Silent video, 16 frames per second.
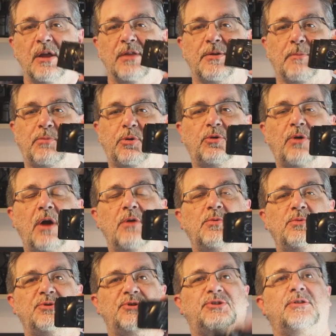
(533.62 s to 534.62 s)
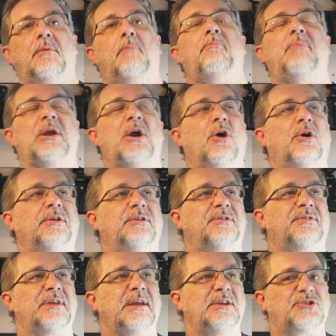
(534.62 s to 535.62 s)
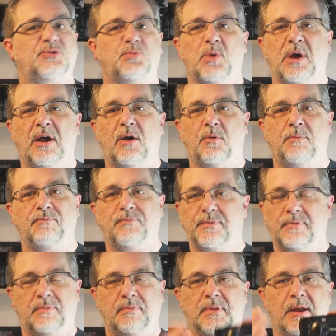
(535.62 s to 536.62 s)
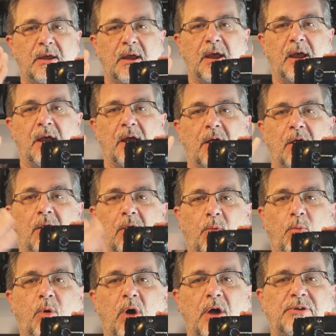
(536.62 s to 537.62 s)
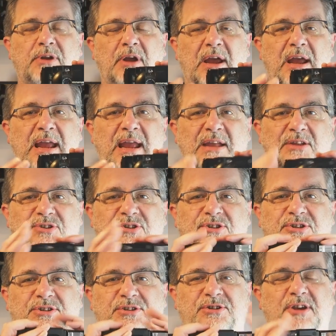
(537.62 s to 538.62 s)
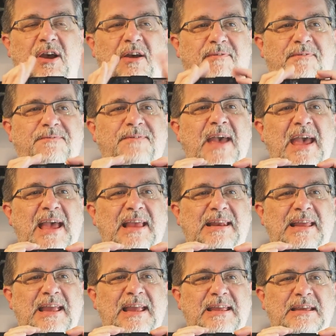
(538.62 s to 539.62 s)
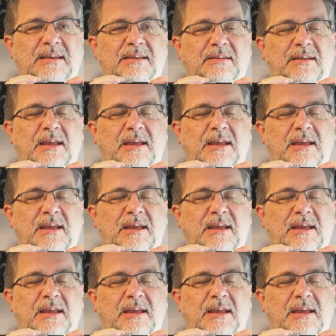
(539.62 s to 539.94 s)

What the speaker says: The pros behind this, well, one, it's a fairly,